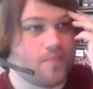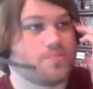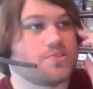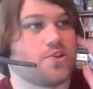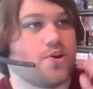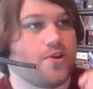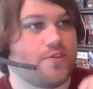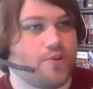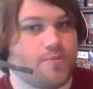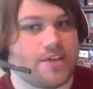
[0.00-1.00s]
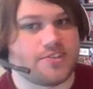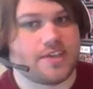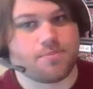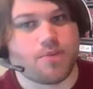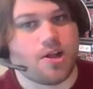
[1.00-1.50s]
So if you imagine
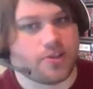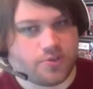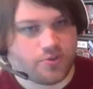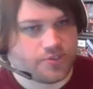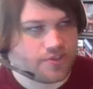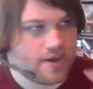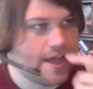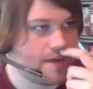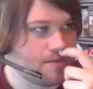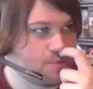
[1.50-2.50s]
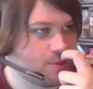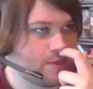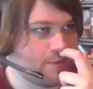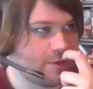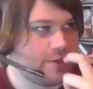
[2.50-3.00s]
like molecules or atoms or
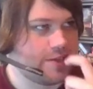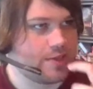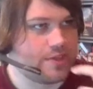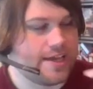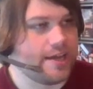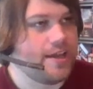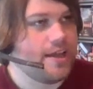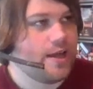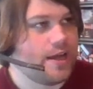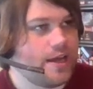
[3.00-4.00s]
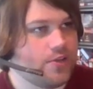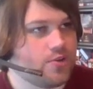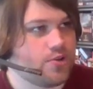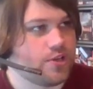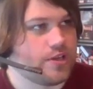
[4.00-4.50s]
something like that, you
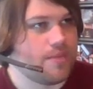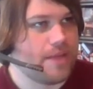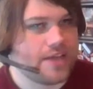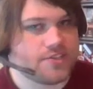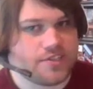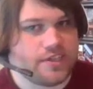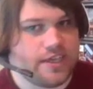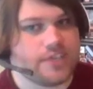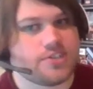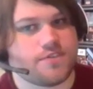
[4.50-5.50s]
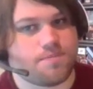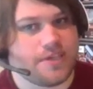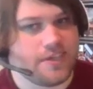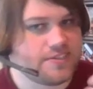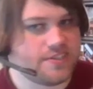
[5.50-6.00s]
could imagine each of the
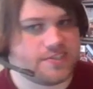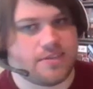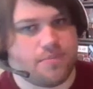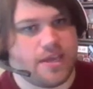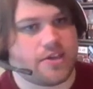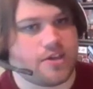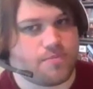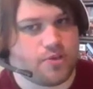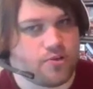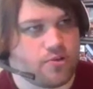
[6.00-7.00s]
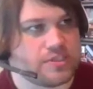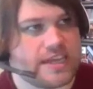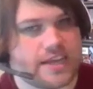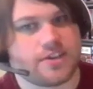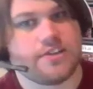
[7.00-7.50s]
pieces that make up you
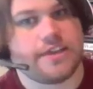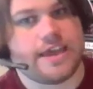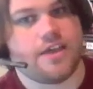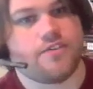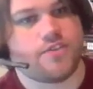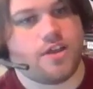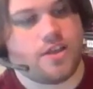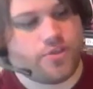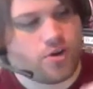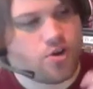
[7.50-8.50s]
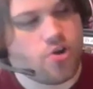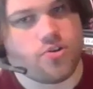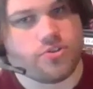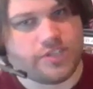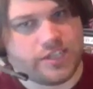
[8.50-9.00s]
technically have their
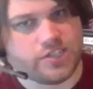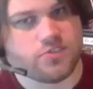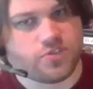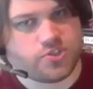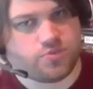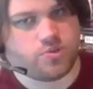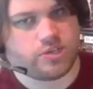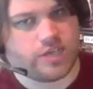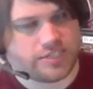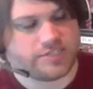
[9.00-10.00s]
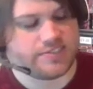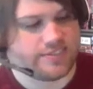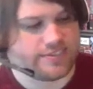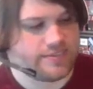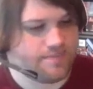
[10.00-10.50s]
own individual consciousness.